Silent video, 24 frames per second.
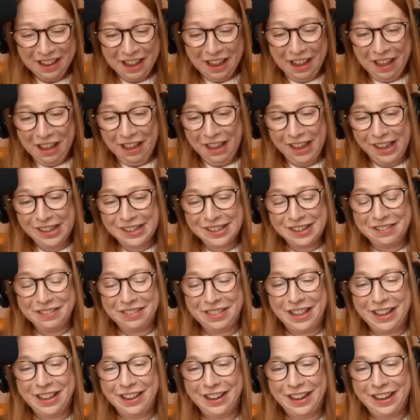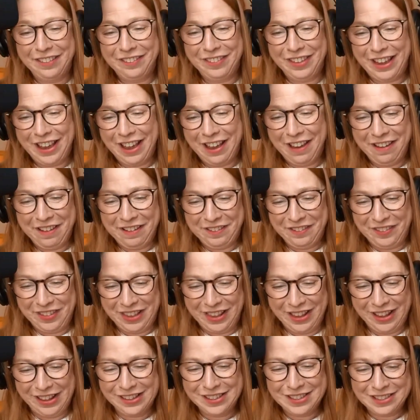I don't think I'll ever get over
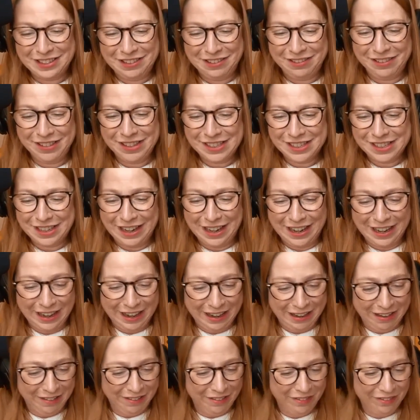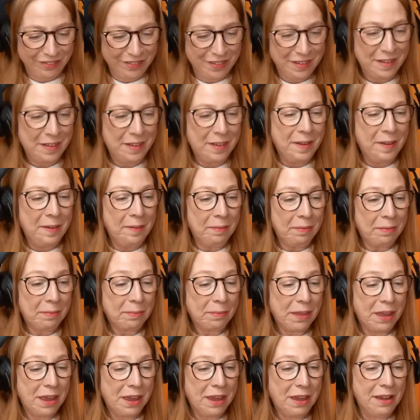that as long as I live.
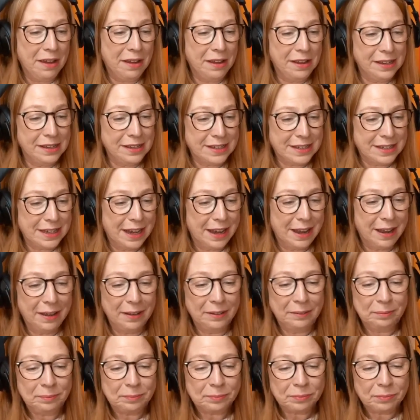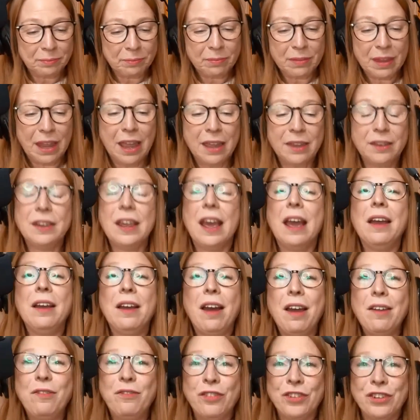Oh dear. And
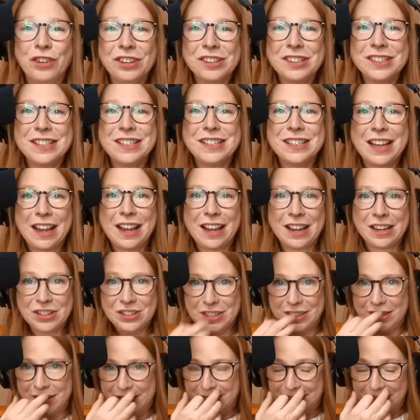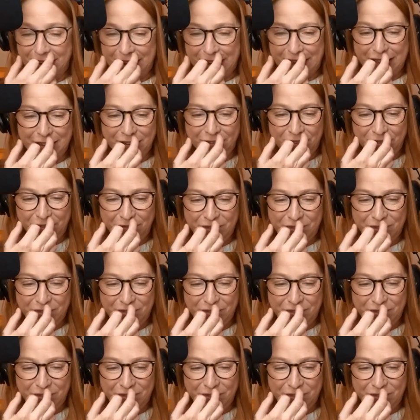I forgot to say, actually, the title of the